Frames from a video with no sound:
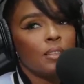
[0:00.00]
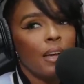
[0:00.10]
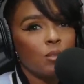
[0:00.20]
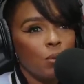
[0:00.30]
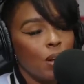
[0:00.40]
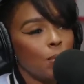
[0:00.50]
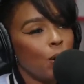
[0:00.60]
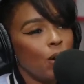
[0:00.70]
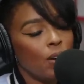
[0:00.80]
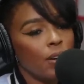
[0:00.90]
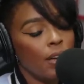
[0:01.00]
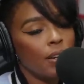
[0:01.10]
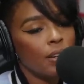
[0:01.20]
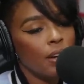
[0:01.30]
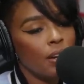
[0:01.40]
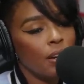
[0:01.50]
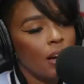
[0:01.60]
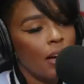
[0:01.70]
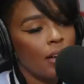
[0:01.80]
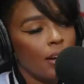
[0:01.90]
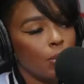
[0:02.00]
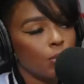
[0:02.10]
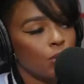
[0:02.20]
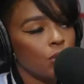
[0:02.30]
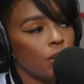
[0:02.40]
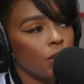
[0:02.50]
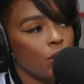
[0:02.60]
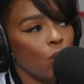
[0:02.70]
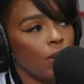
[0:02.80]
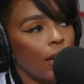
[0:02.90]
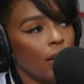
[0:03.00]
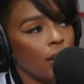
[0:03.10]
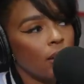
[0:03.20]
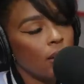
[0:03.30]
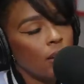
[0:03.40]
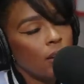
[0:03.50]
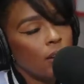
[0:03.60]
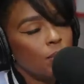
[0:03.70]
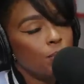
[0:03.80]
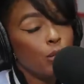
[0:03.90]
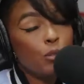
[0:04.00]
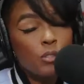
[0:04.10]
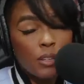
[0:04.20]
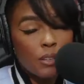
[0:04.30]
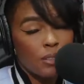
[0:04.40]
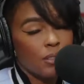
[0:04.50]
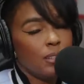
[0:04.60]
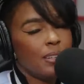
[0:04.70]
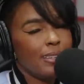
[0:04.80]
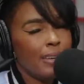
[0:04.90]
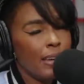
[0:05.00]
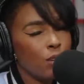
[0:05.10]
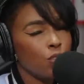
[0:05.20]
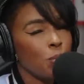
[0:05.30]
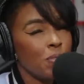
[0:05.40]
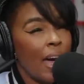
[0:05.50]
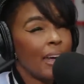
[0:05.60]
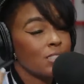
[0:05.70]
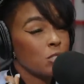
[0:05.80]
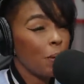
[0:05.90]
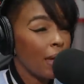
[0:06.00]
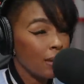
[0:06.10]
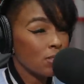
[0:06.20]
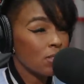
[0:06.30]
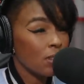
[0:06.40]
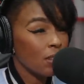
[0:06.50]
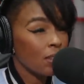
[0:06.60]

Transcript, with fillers: that's what I'm on. And uh, I had an opportunity to create music again from that space, mm.